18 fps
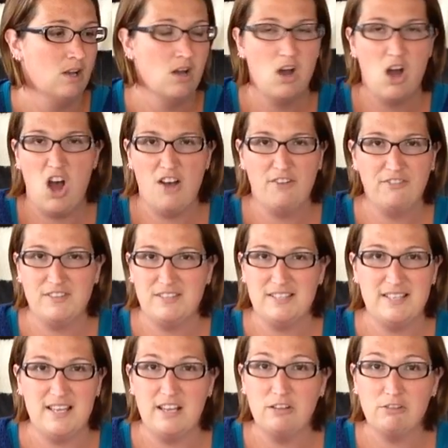off a
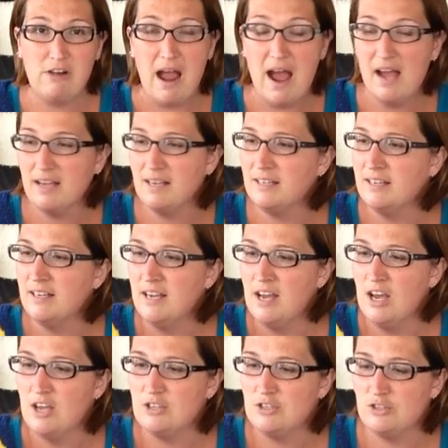sale rack,
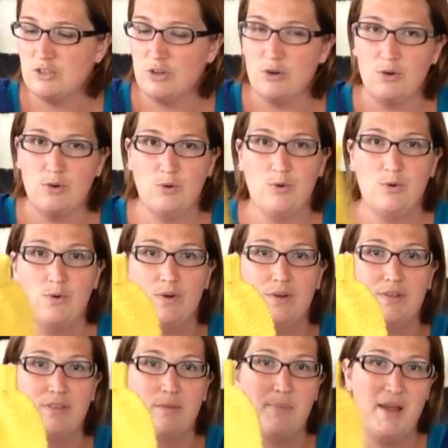so
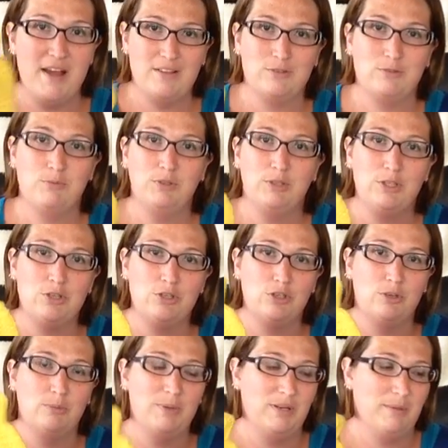the pants really should
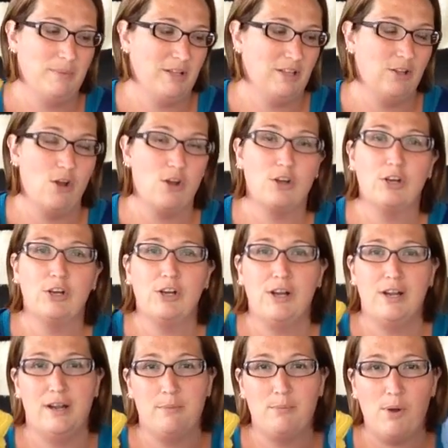have been a bit longer,
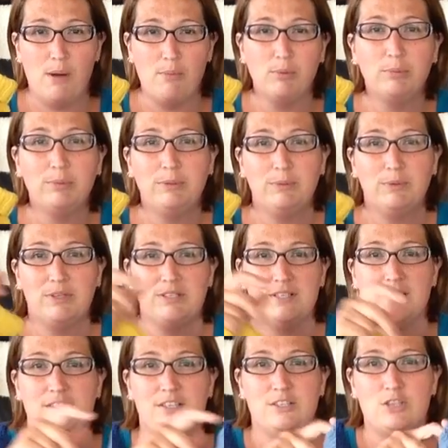and it probably would have
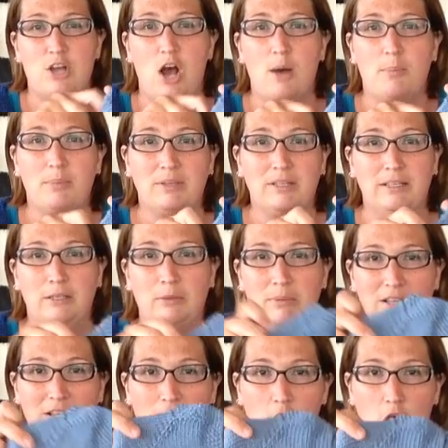done the top a little
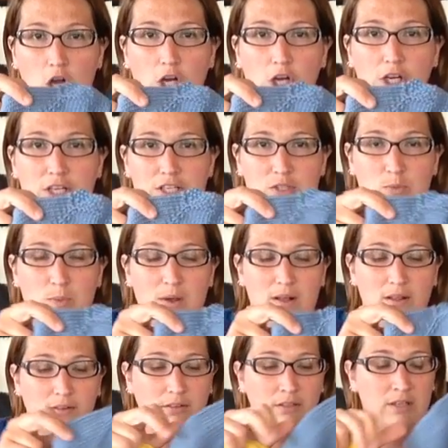bit longer as
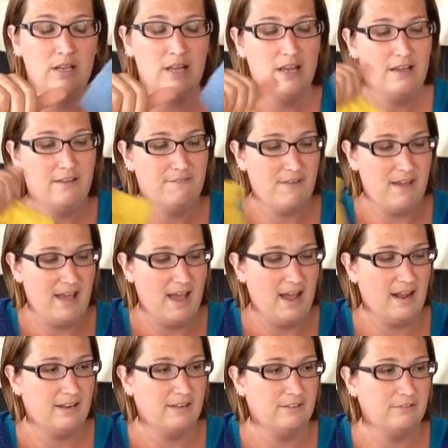well if I
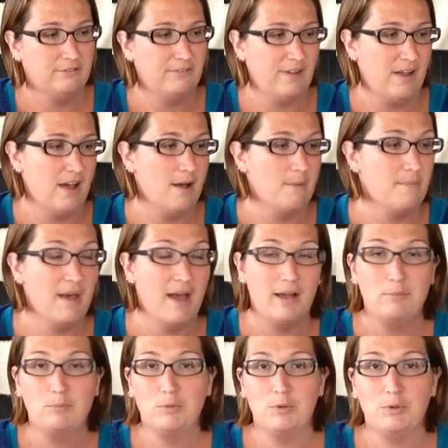
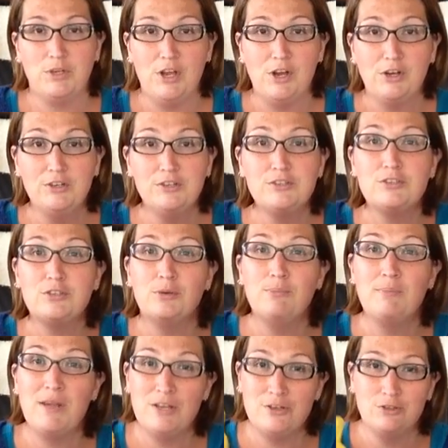had more yarn. So
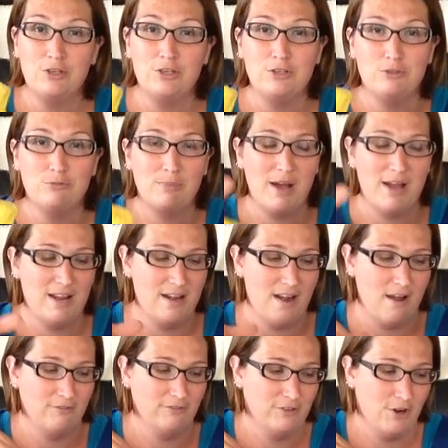make sure you do buy
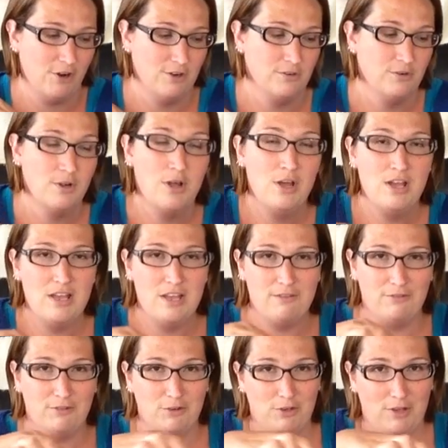enough yarn
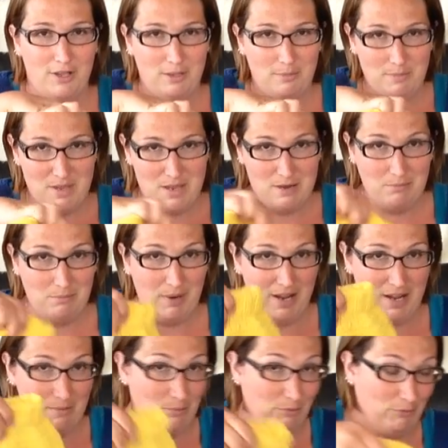if you're like me and
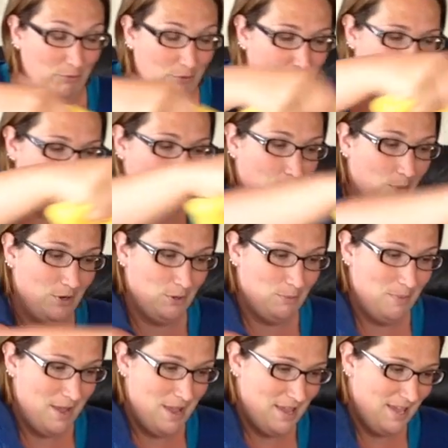buy it before you know what
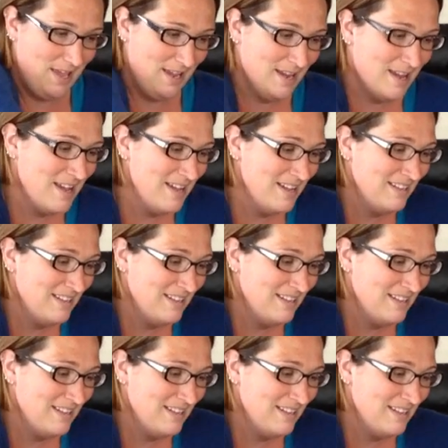you're making.